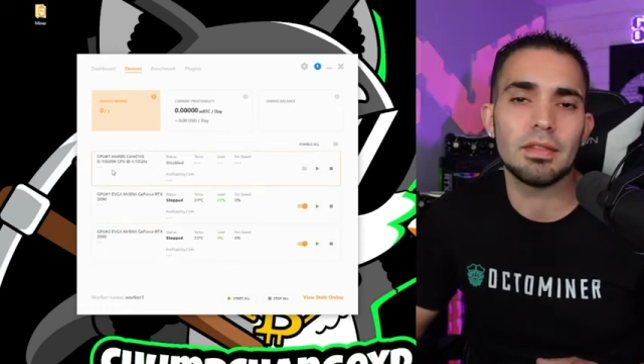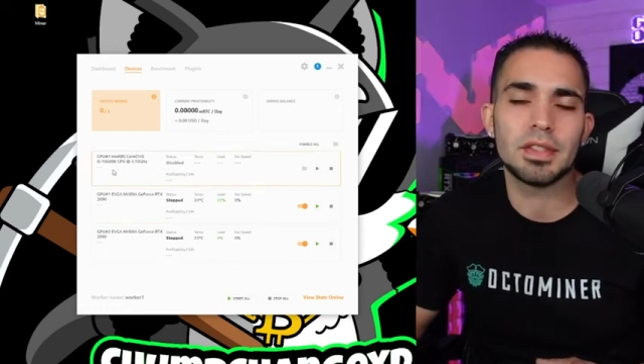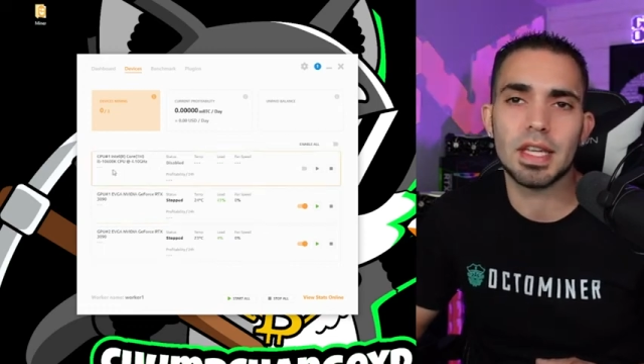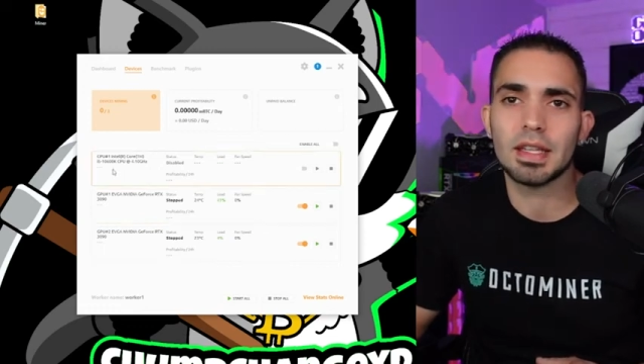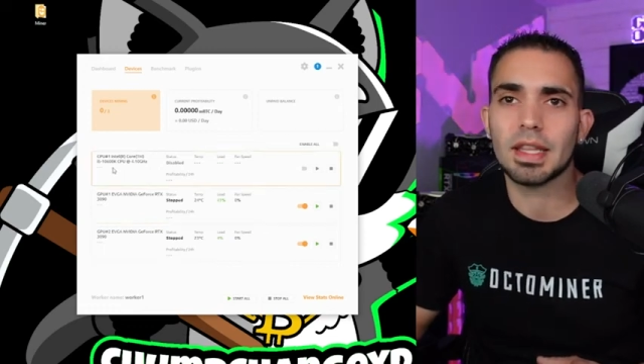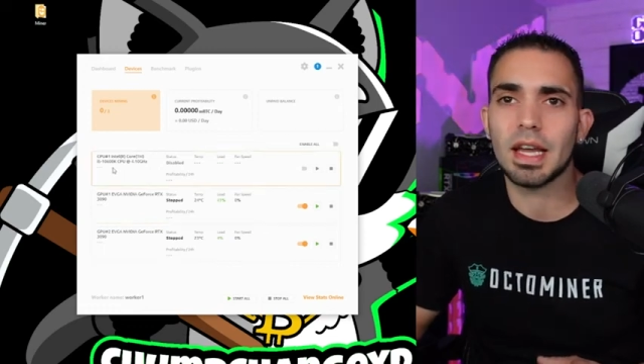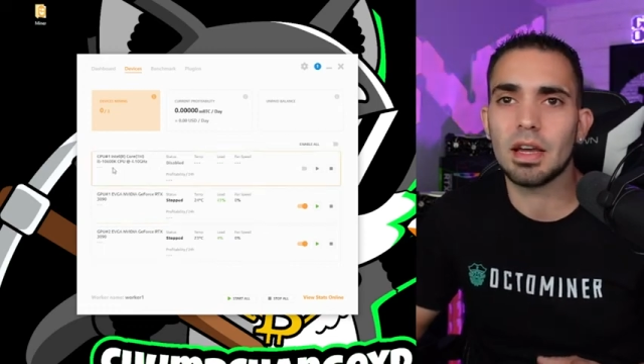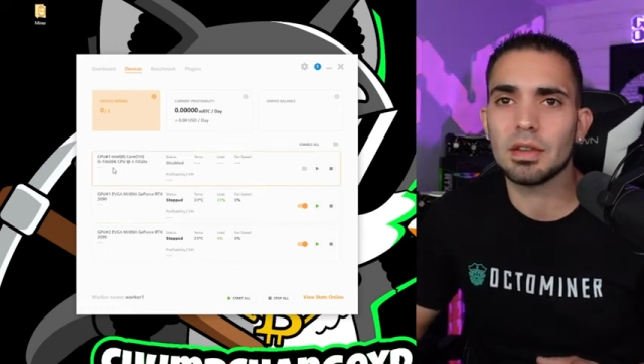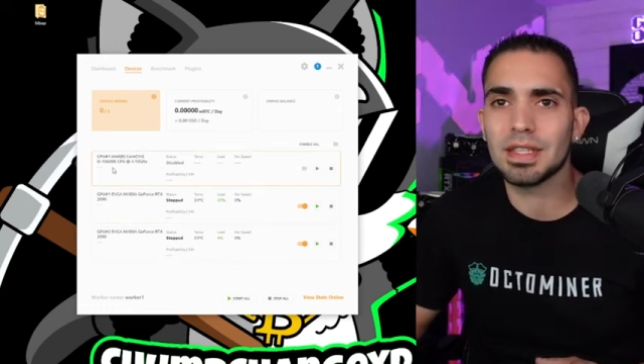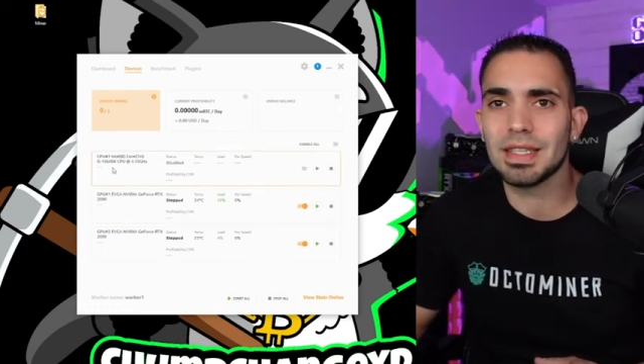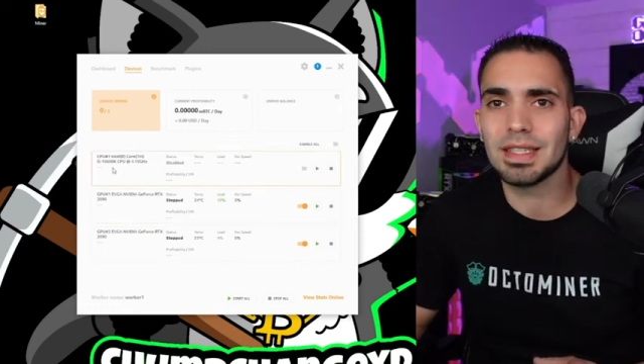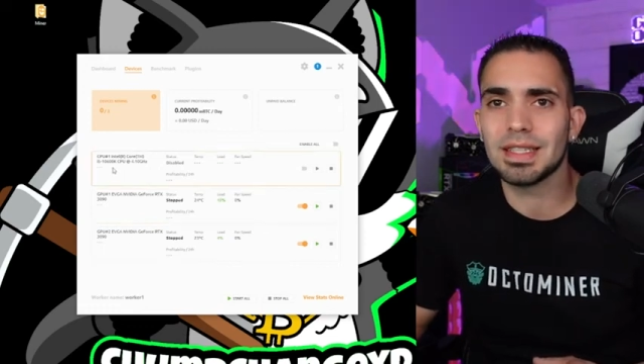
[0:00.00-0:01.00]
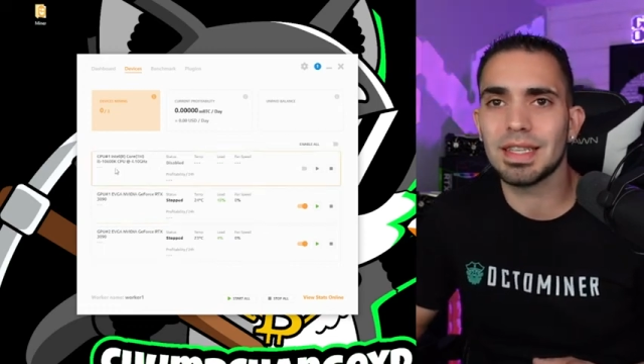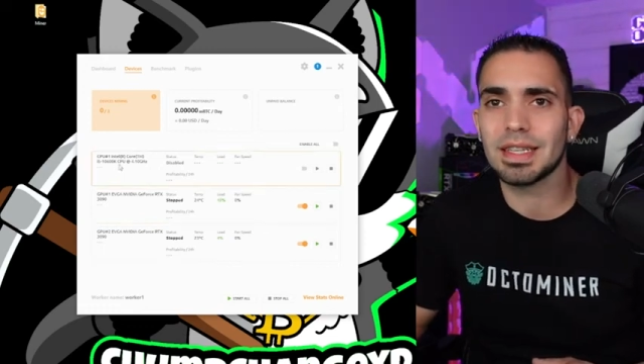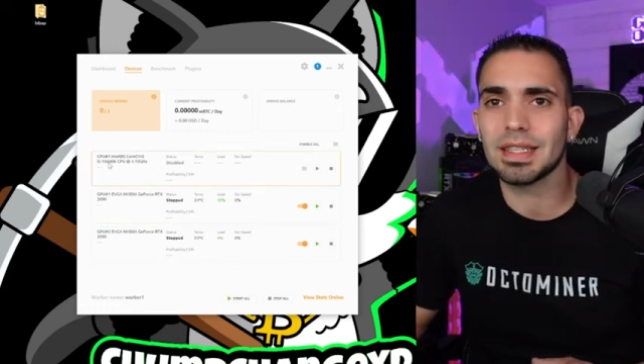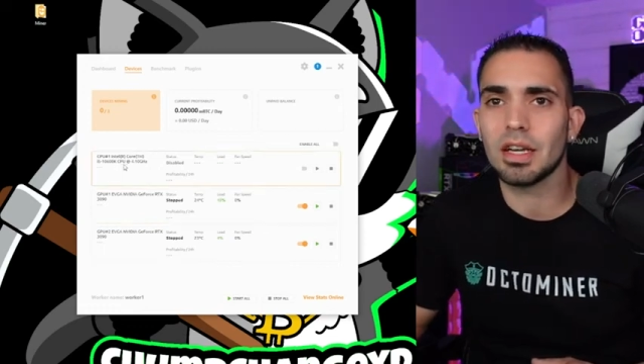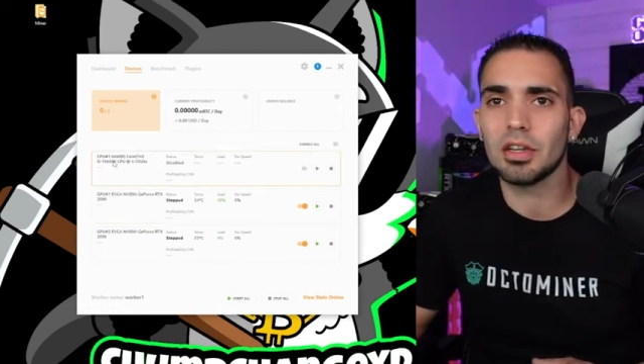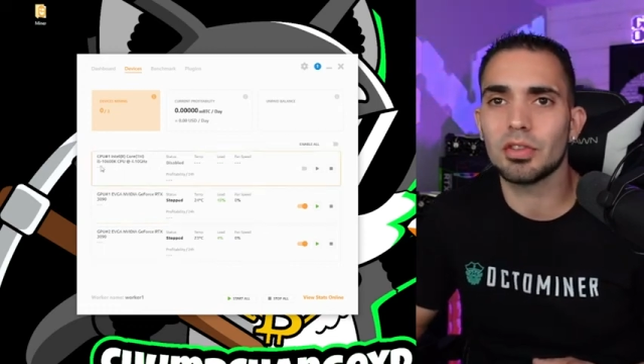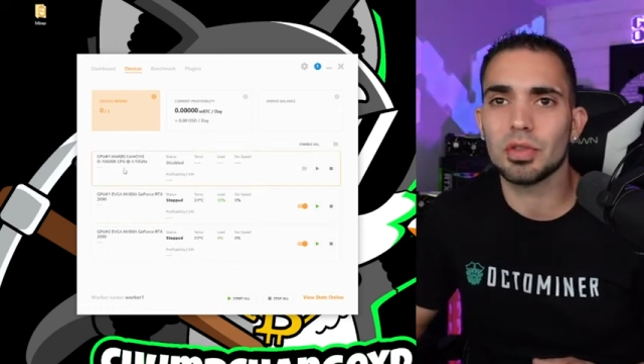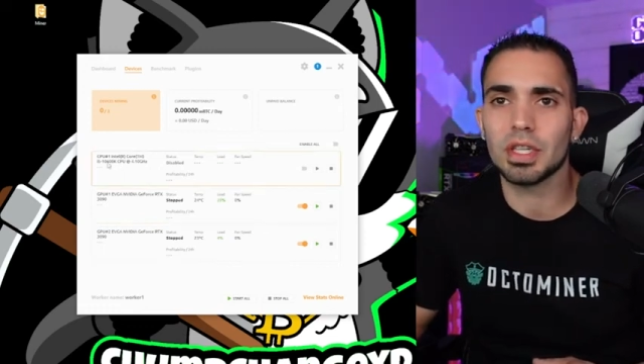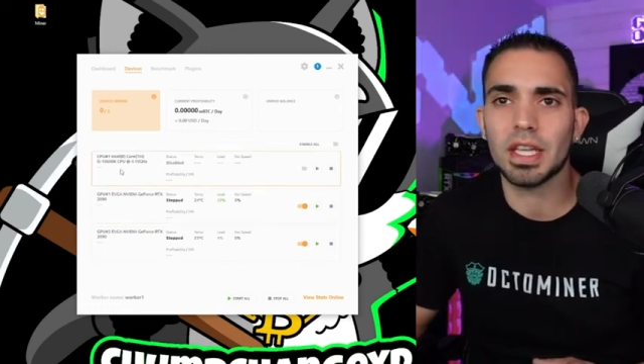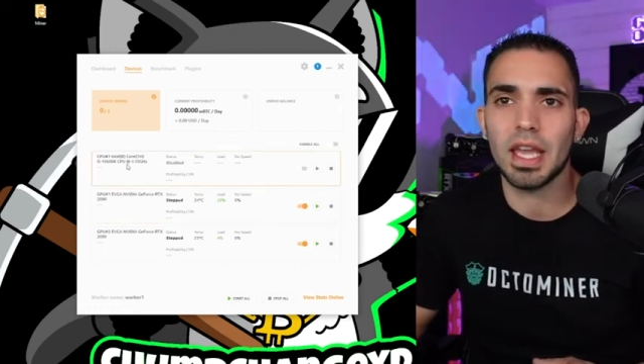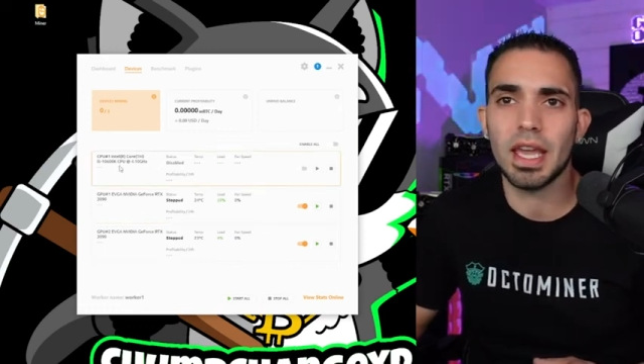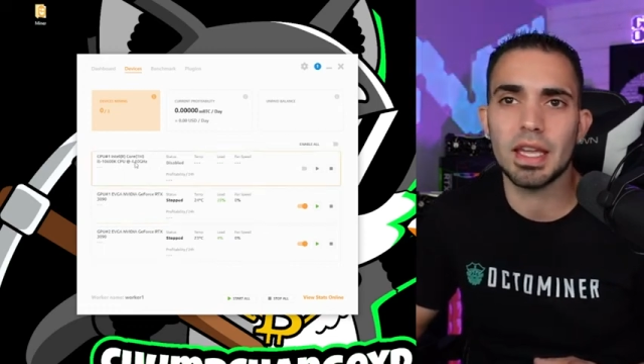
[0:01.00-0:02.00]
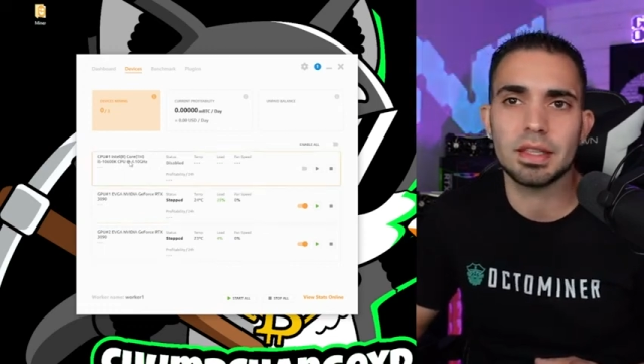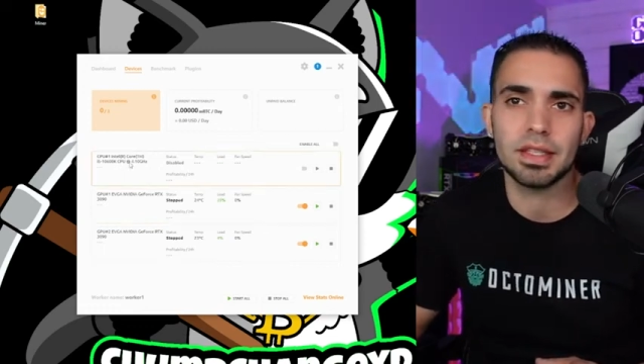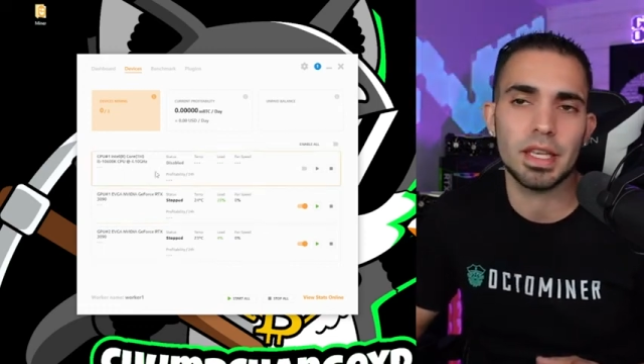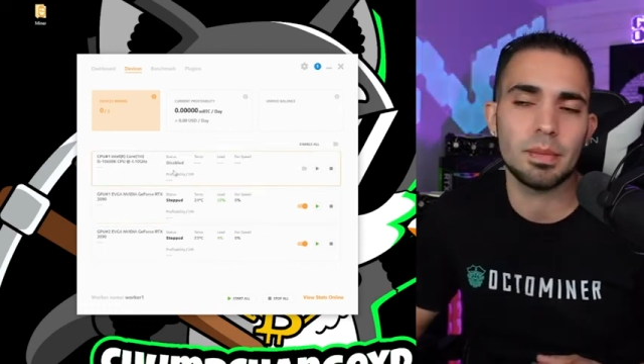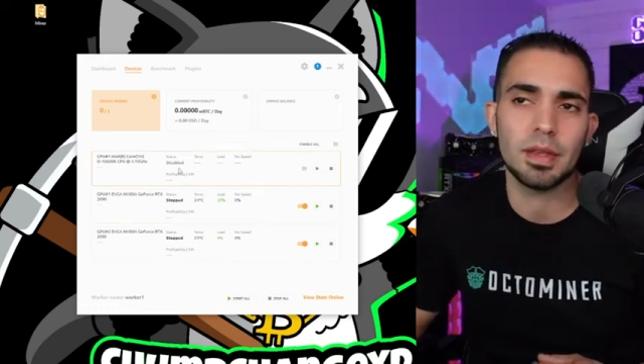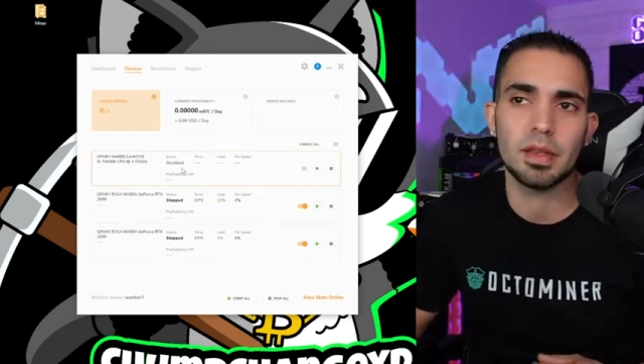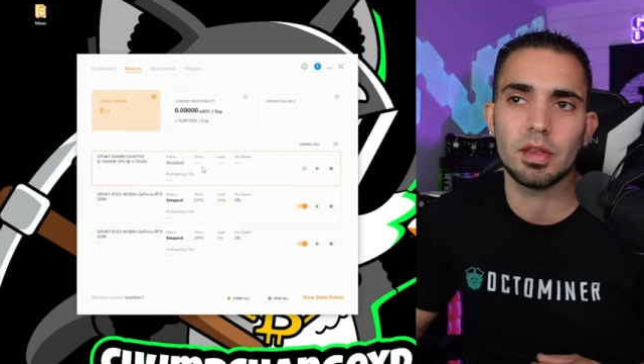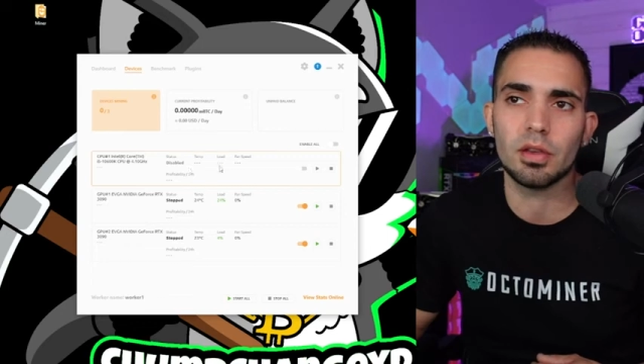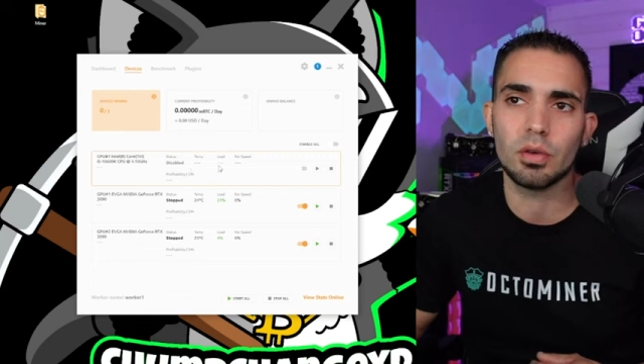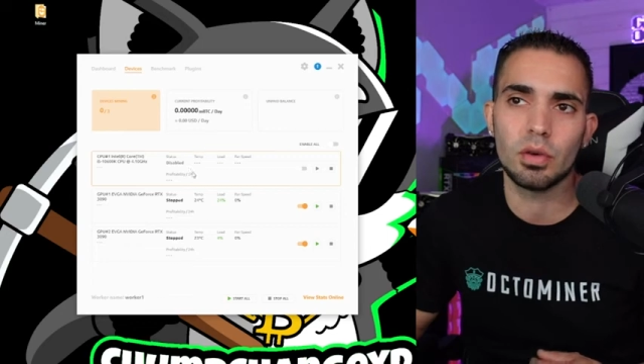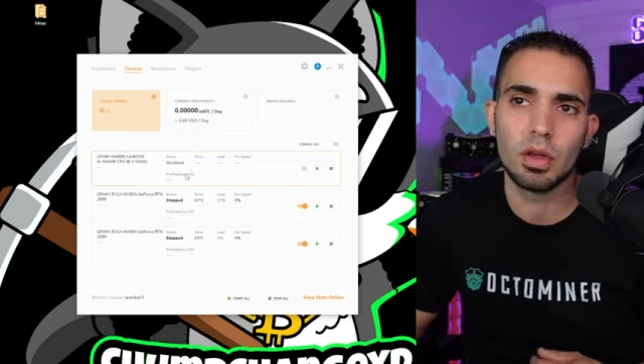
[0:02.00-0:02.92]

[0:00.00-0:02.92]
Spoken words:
10600K CPU.